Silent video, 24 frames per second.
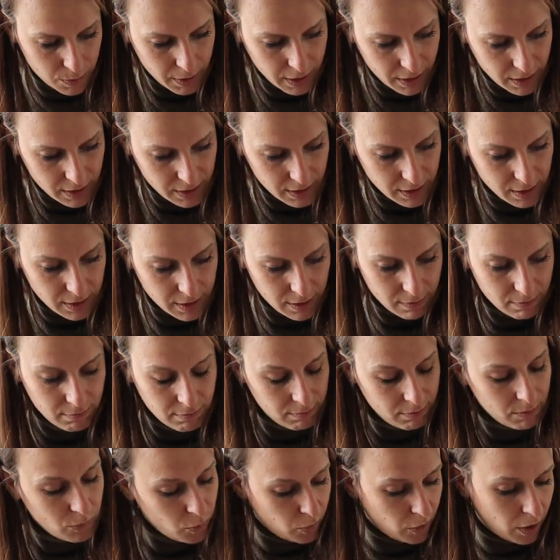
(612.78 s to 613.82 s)
because,
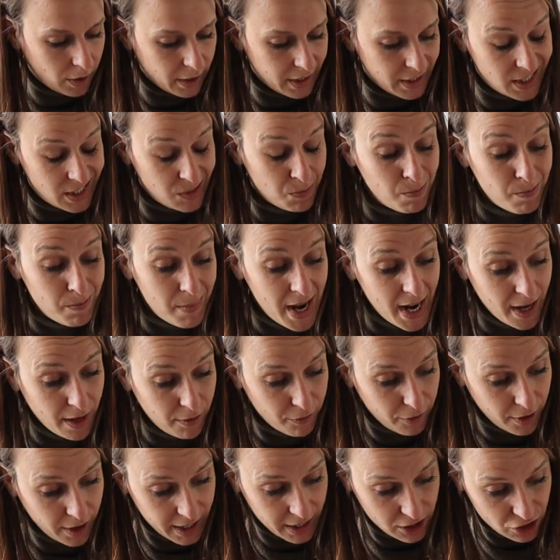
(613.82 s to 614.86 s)
well, it's made
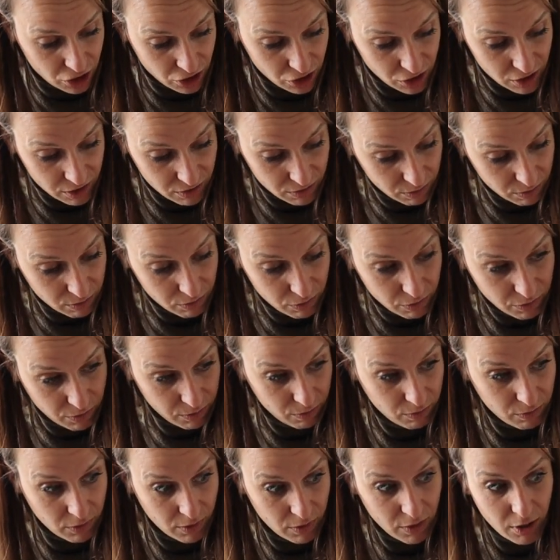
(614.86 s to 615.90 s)
for edges
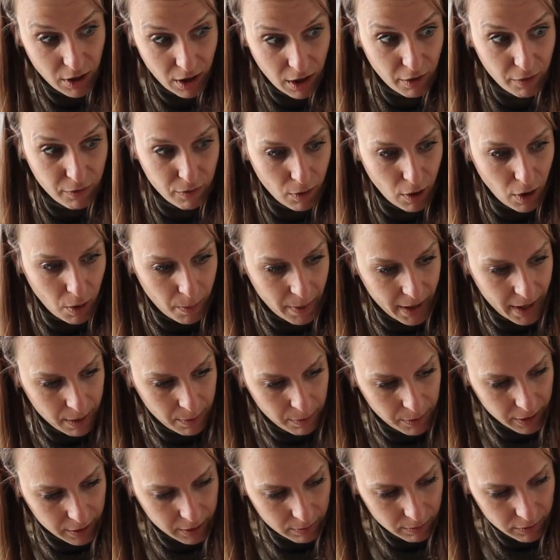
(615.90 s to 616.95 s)
of
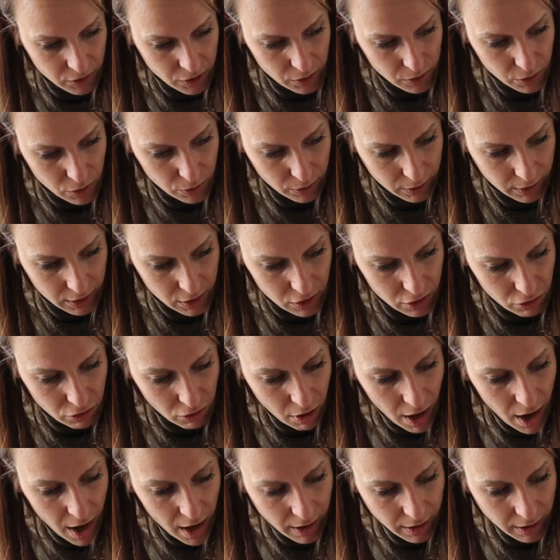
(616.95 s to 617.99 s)
wallpaper. So it's really
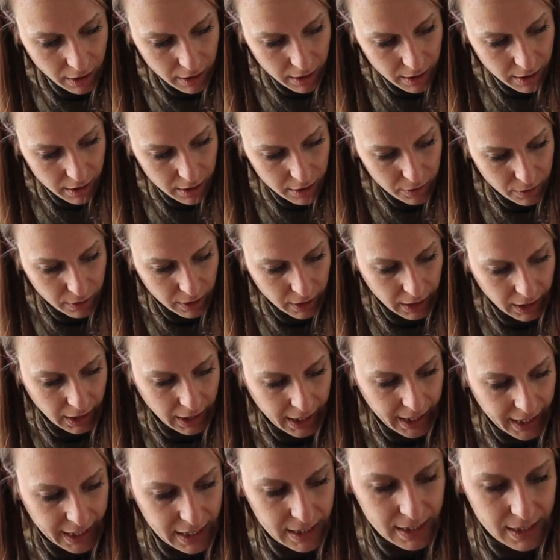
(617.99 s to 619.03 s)
strong, really
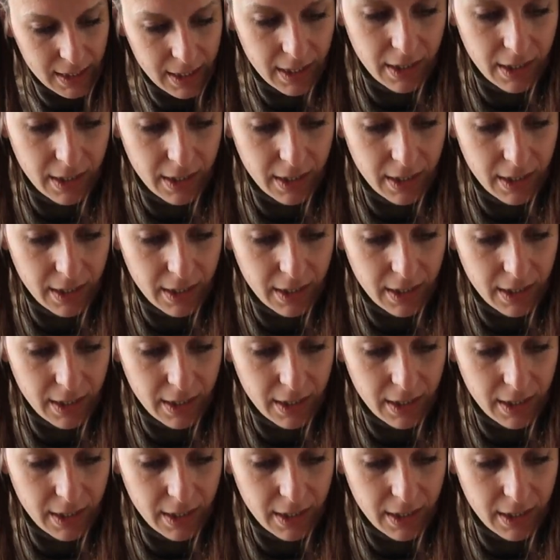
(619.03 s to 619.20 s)
nice.